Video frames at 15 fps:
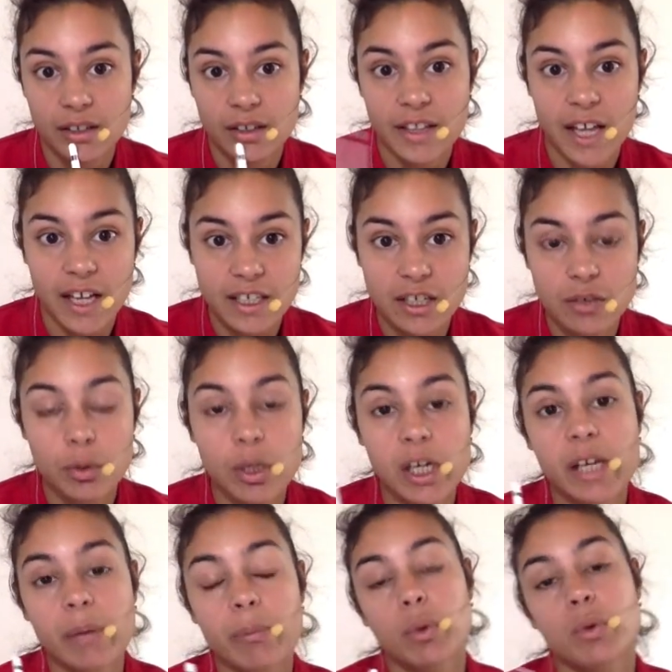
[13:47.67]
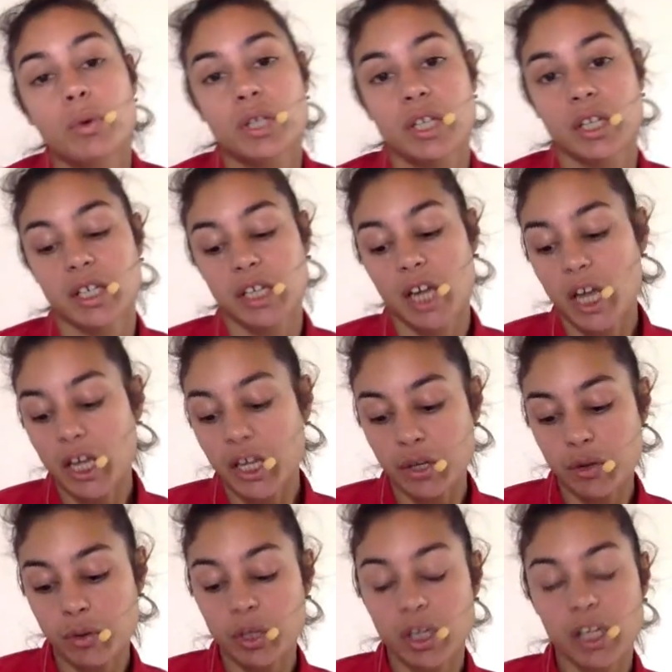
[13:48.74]
That is really important.
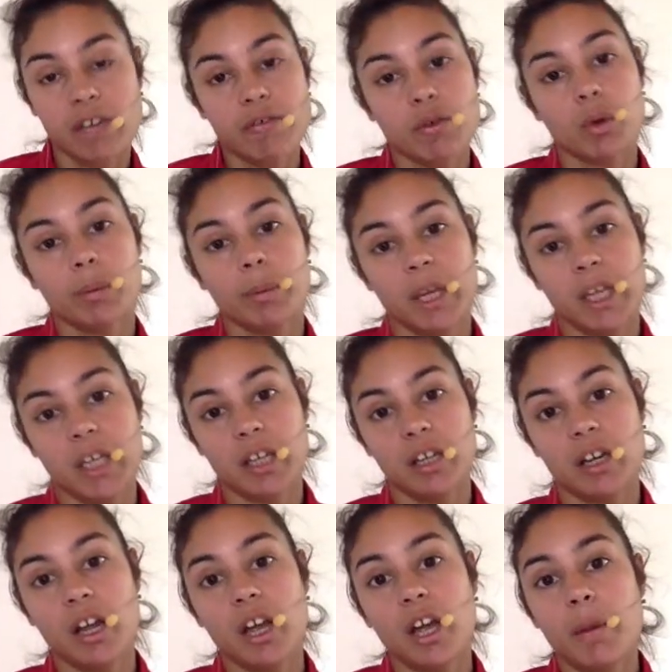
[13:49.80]
You can give your opinion,